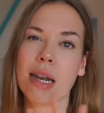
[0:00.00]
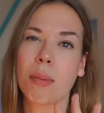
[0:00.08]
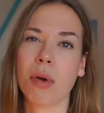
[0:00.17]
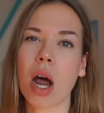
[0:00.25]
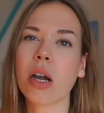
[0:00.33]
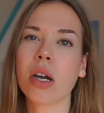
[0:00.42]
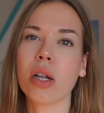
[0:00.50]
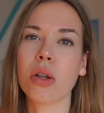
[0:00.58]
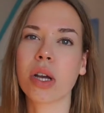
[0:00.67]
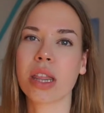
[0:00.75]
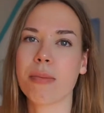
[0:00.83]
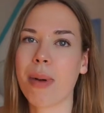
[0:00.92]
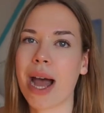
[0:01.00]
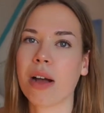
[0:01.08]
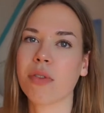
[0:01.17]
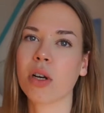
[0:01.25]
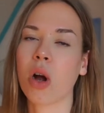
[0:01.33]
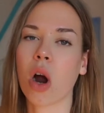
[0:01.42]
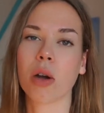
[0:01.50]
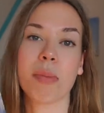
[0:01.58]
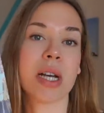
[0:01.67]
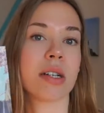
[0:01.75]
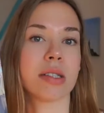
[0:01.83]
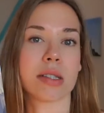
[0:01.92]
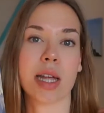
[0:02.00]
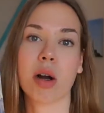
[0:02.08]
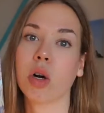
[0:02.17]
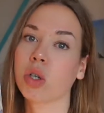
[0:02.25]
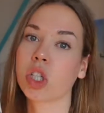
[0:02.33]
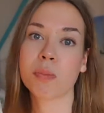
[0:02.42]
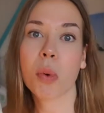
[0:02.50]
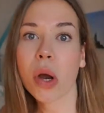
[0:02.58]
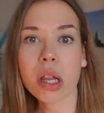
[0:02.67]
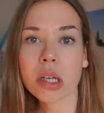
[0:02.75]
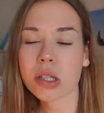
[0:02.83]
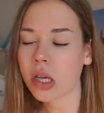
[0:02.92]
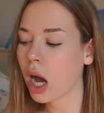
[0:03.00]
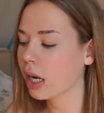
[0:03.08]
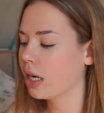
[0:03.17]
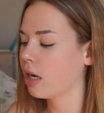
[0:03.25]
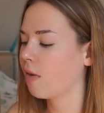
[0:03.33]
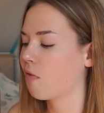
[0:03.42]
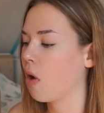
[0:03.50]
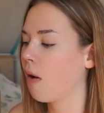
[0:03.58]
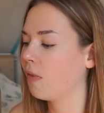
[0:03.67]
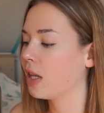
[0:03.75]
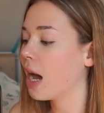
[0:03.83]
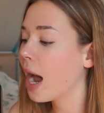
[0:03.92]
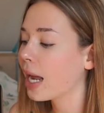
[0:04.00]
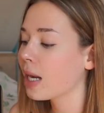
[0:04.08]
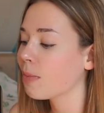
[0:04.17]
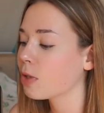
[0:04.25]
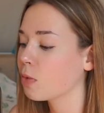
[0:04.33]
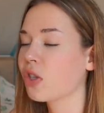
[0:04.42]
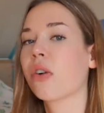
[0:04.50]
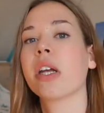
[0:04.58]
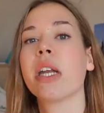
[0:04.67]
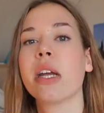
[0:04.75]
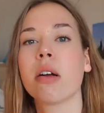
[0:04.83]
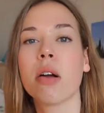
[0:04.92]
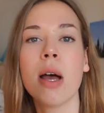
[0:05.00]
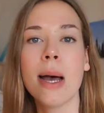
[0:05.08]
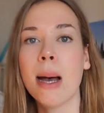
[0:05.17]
and I'm not gonna look at the back of the card because there are spoilers on here for all the items which are in here,